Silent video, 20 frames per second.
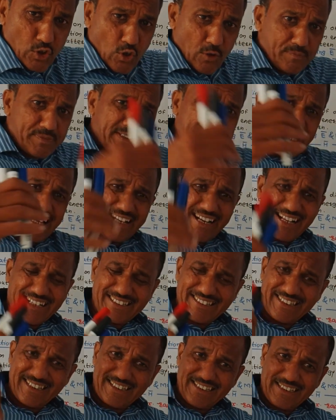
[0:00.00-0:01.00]
lobes, there are
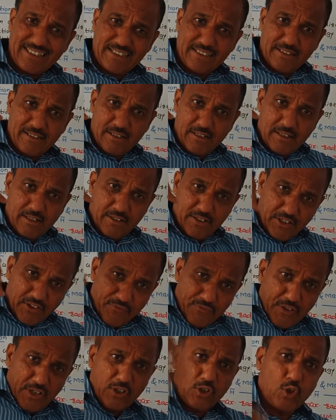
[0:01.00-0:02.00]
certain uh,
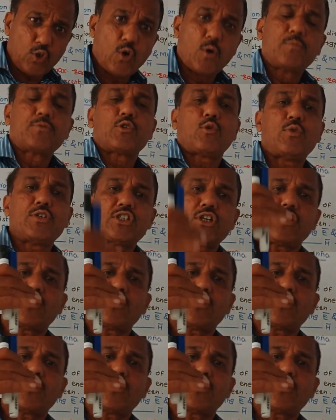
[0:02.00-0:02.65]
different lobes which